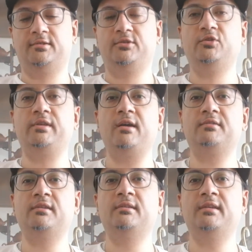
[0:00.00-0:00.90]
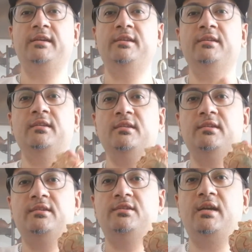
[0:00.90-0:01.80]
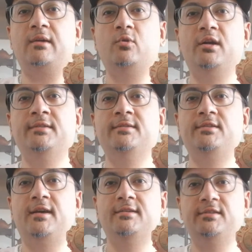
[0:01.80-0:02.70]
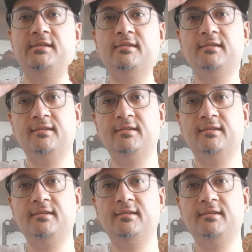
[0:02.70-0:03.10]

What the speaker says: 2010 Xiaguan JiaJi.